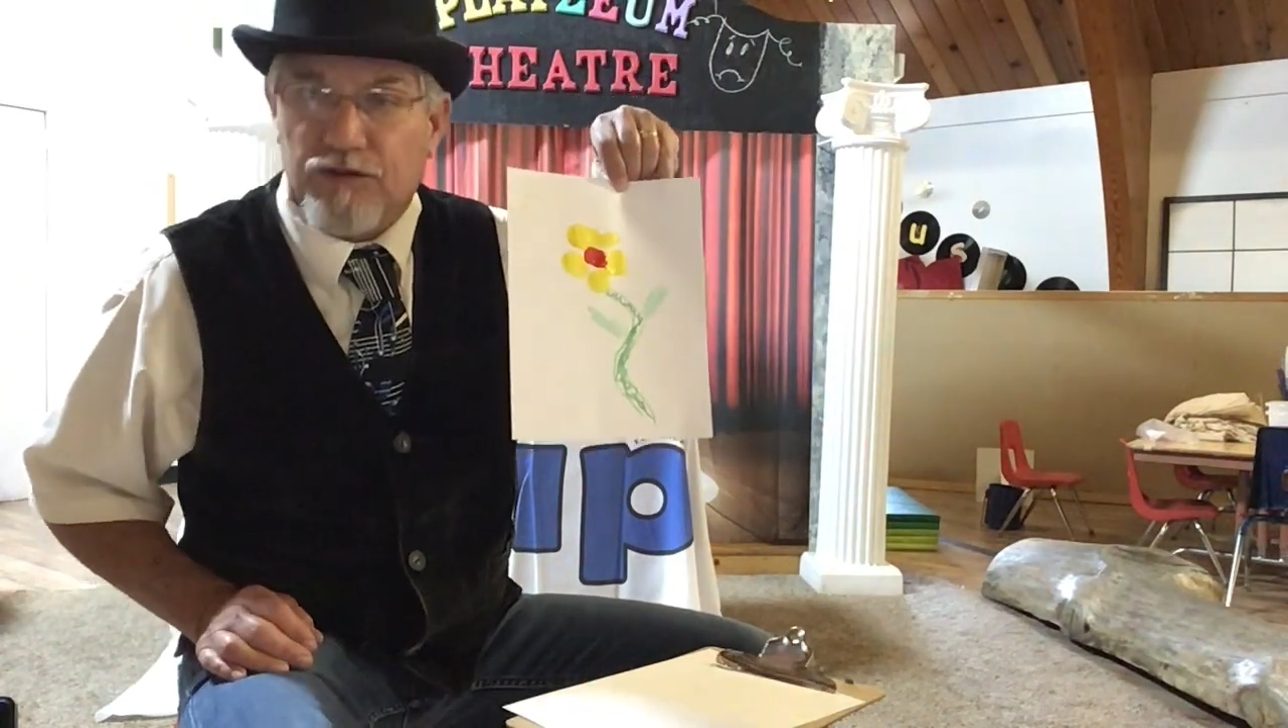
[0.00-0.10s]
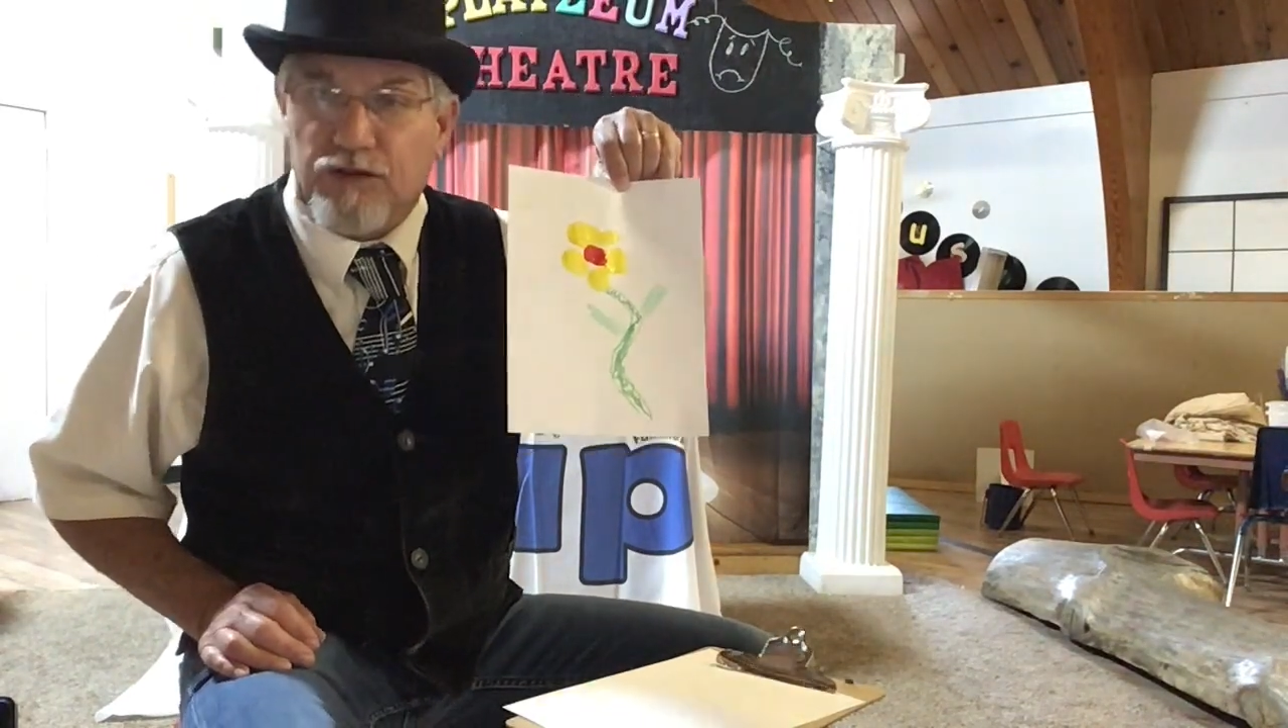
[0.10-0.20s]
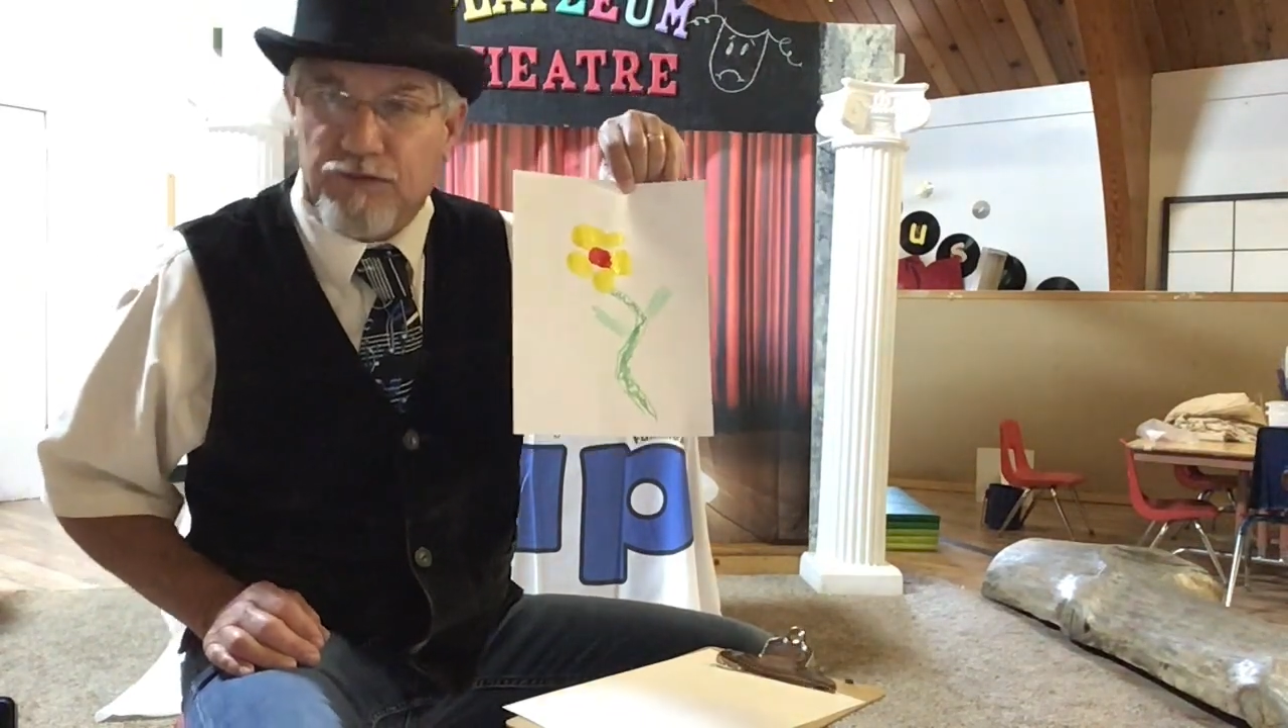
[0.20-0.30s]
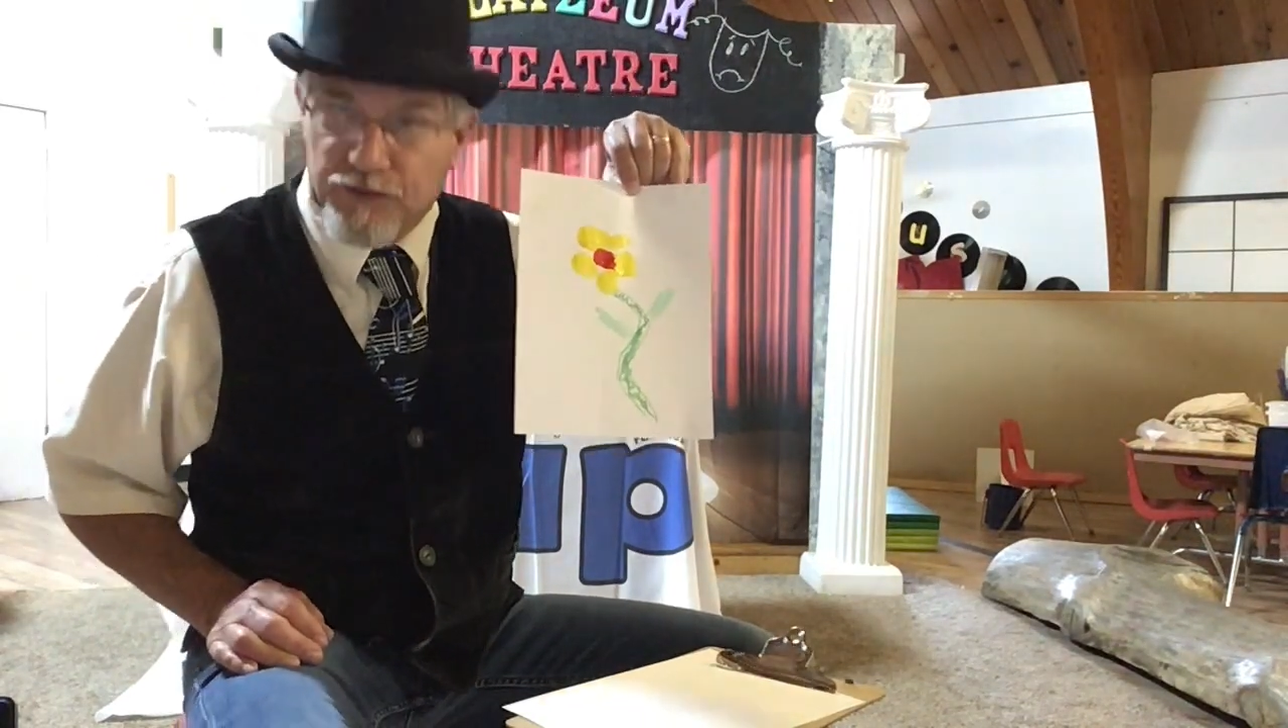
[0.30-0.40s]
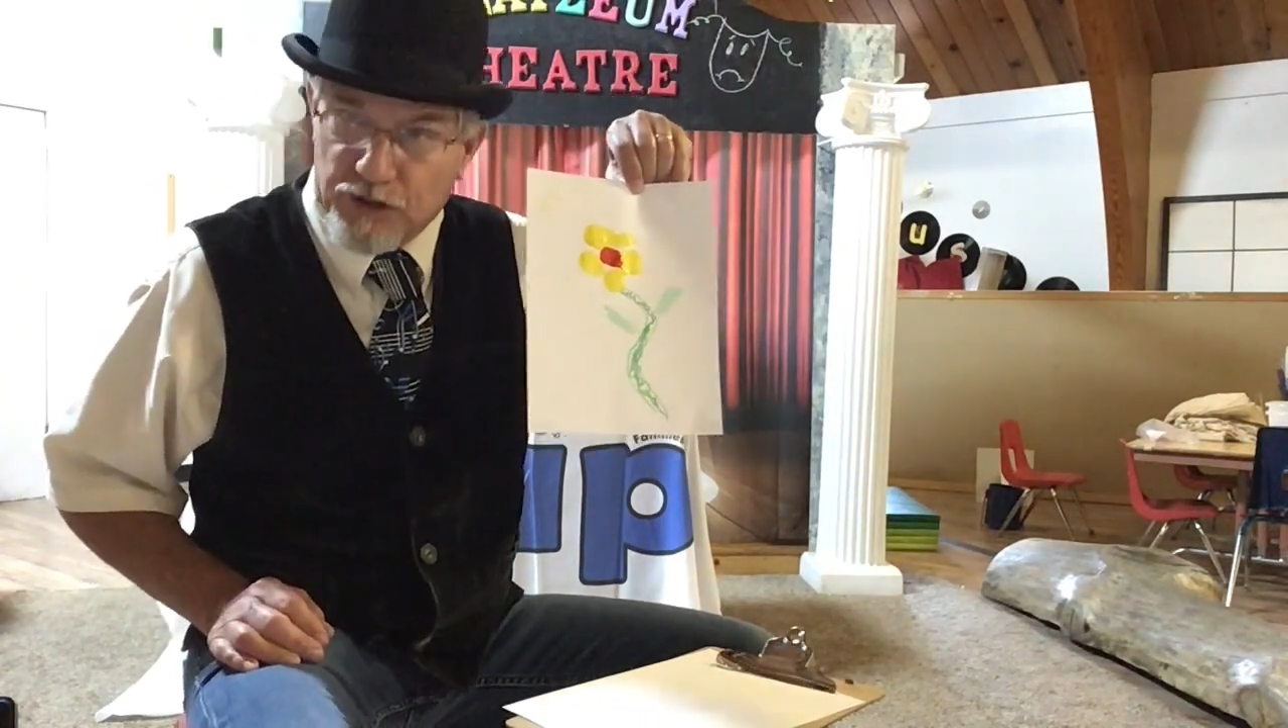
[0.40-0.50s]

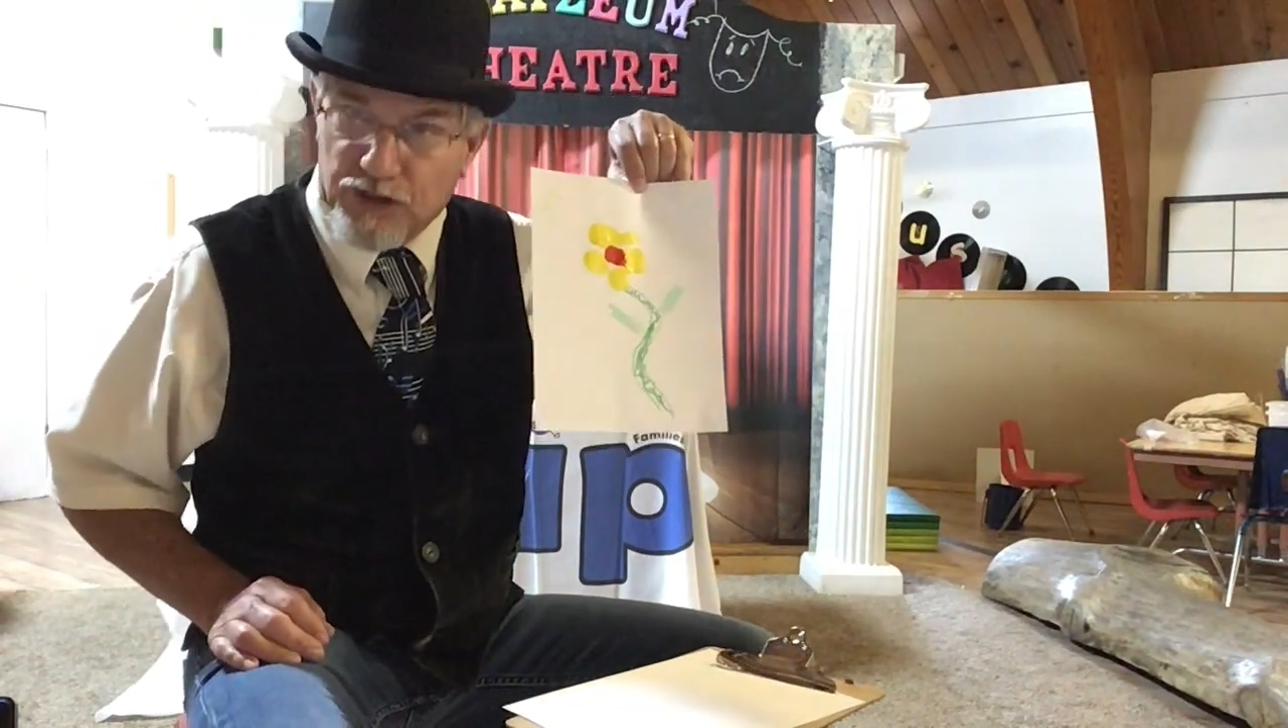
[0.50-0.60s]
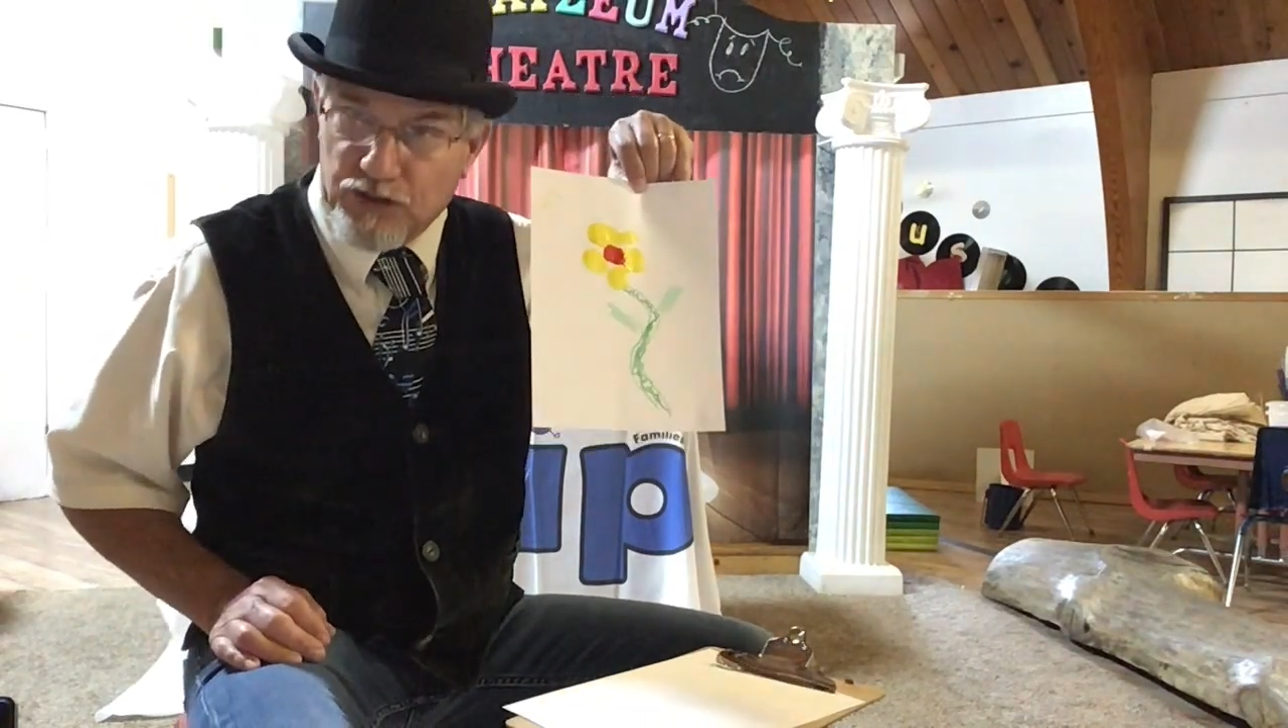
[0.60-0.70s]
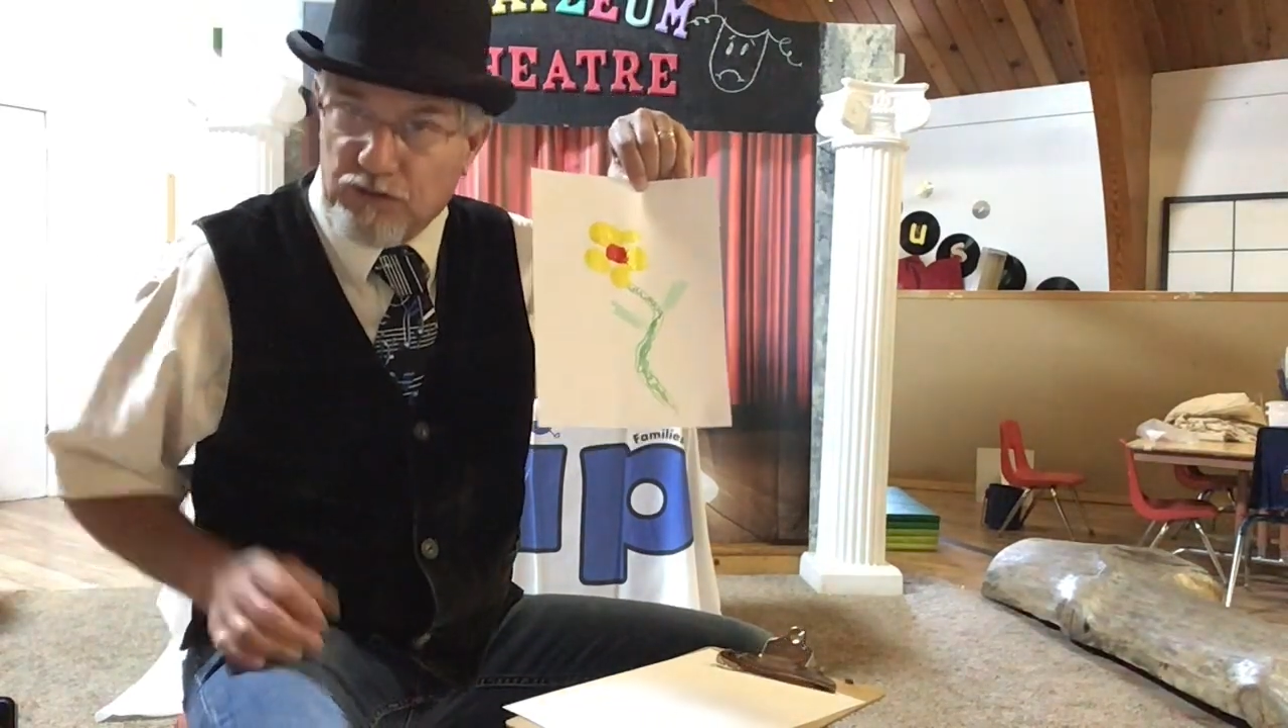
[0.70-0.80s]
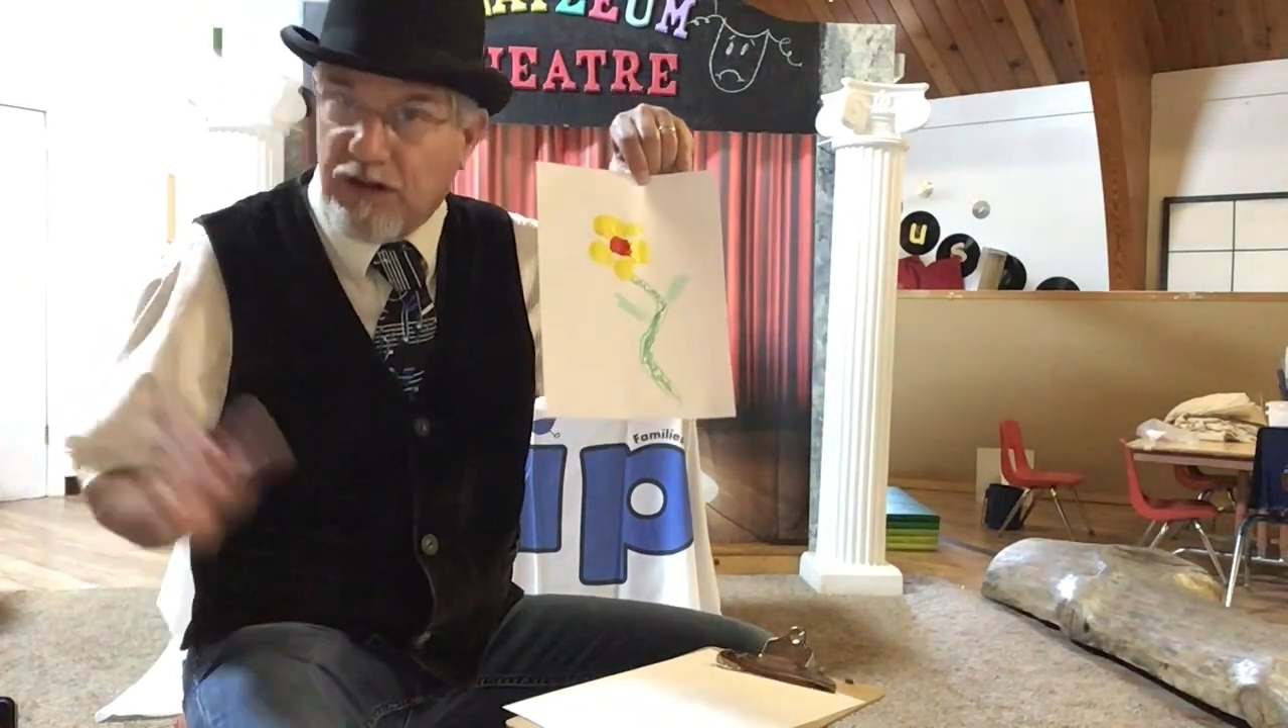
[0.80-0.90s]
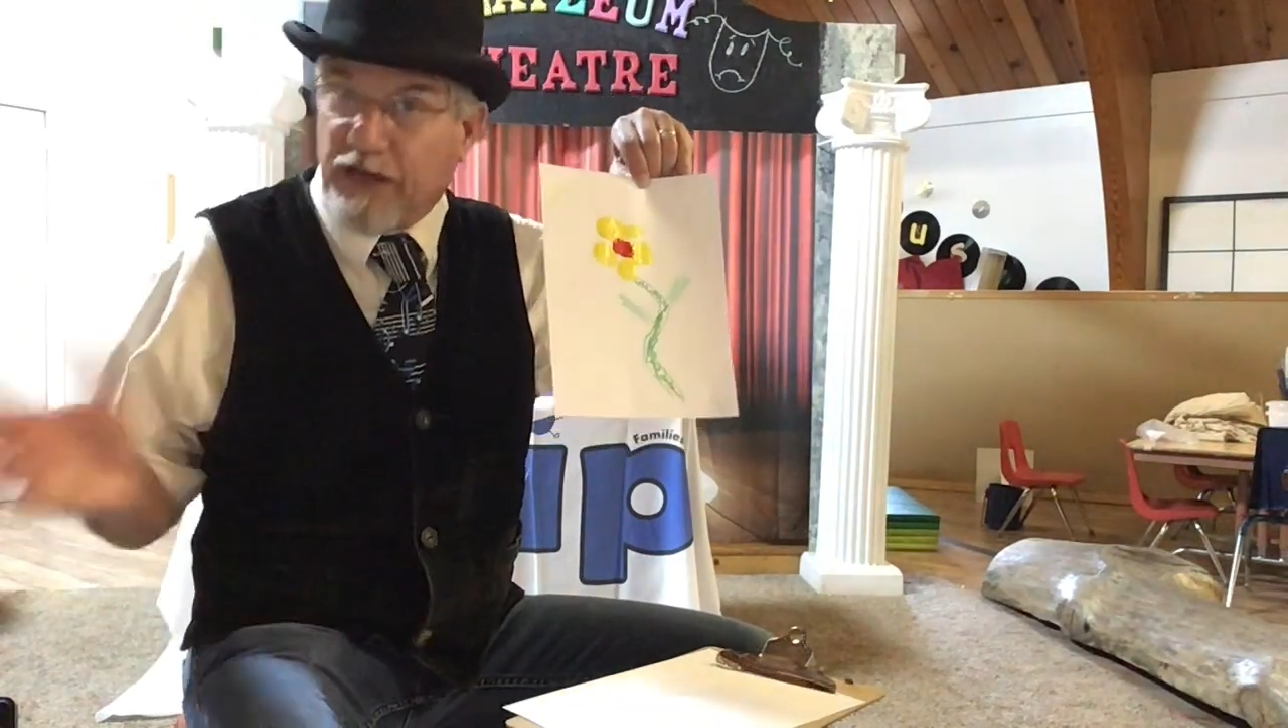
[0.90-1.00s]
So if you can use